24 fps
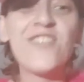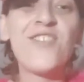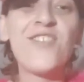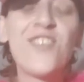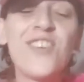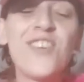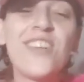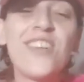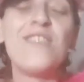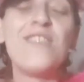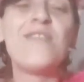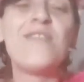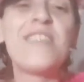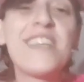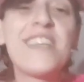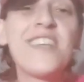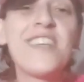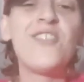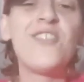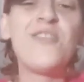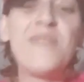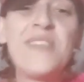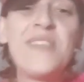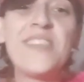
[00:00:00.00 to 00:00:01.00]
to 40
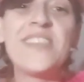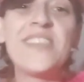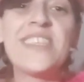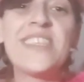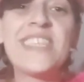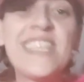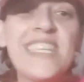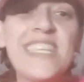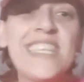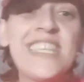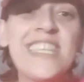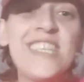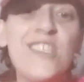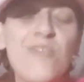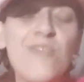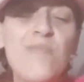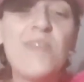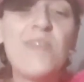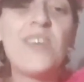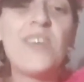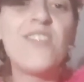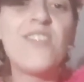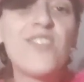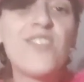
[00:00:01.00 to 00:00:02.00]
kilometres today,
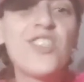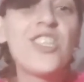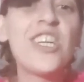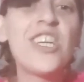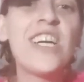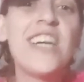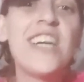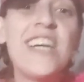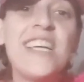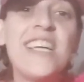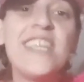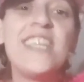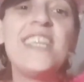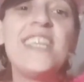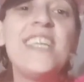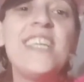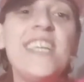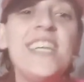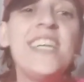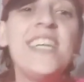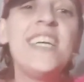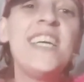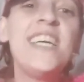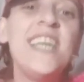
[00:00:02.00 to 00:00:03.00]
but I'll try.
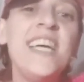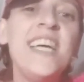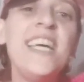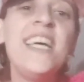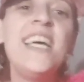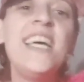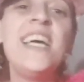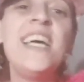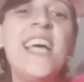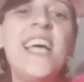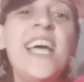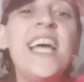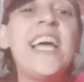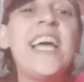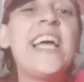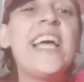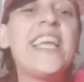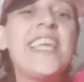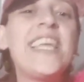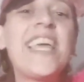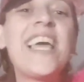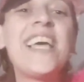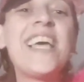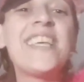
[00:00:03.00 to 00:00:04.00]

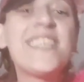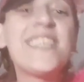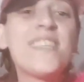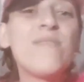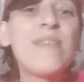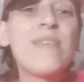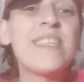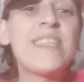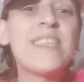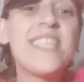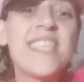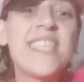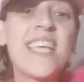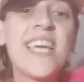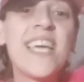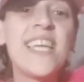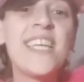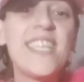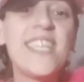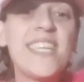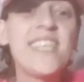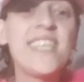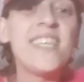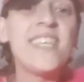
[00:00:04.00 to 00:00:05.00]
Yes, Mrs.
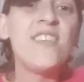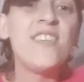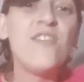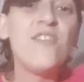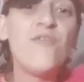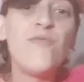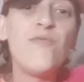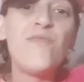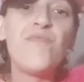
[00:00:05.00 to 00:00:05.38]
Kennedy.